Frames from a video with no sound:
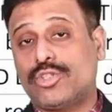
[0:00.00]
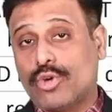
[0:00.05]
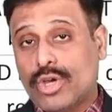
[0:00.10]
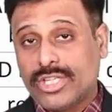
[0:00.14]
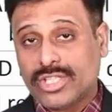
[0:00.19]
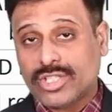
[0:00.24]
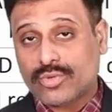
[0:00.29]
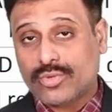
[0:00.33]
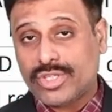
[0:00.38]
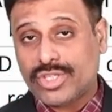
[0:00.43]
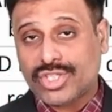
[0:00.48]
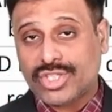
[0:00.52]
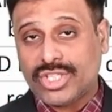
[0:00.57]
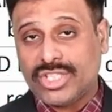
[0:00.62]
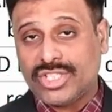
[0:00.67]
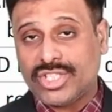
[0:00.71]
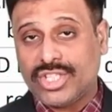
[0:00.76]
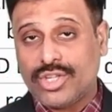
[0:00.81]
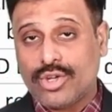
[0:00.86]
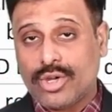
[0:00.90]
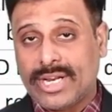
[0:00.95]
choice questions
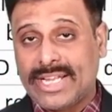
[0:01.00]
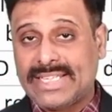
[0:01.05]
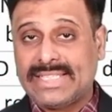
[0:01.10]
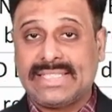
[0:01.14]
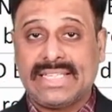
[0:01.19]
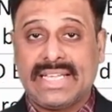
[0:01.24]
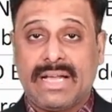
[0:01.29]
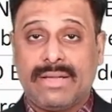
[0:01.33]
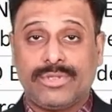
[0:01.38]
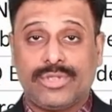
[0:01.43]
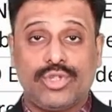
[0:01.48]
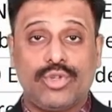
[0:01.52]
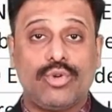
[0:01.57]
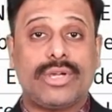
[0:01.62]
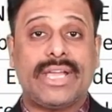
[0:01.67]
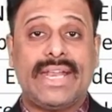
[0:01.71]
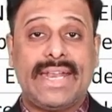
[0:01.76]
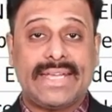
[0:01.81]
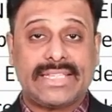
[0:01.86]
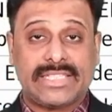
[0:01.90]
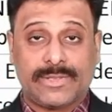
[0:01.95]
in your exams, you
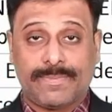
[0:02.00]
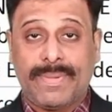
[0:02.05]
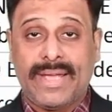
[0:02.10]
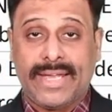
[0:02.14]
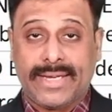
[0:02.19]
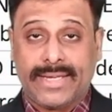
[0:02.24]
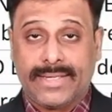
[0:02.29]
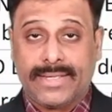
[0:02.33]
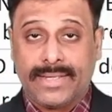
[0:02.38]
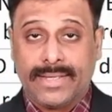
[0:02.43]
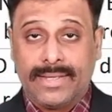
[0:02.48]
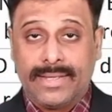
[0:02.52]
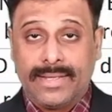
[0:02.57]
can expect